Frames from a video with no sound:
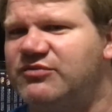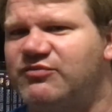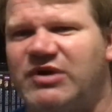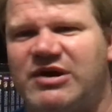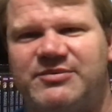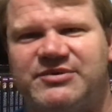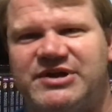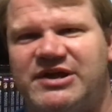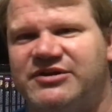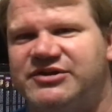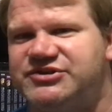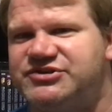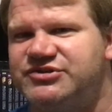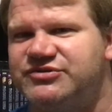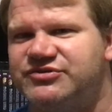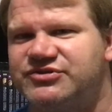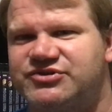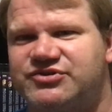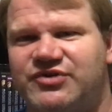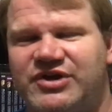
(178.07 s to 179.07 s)
Robert Downey
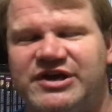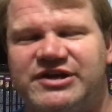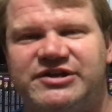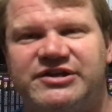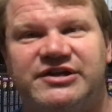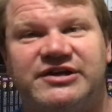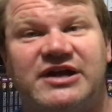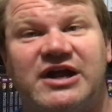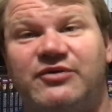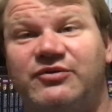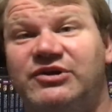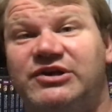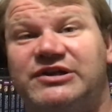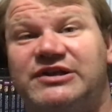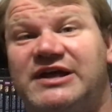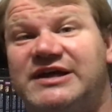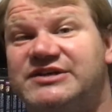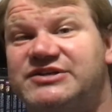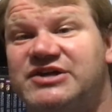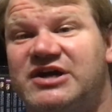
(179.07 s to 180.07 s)
Jr. is great in it. I really
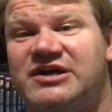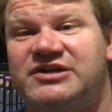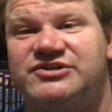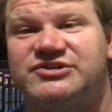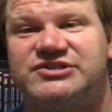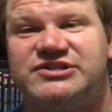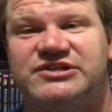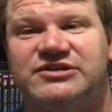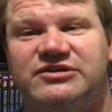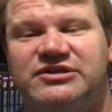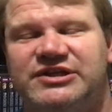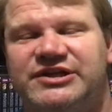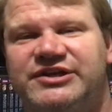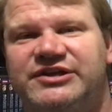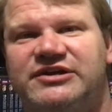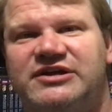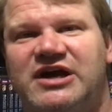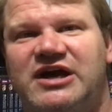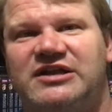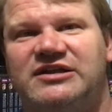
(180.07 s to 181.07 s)
like Don Cheadle in it. I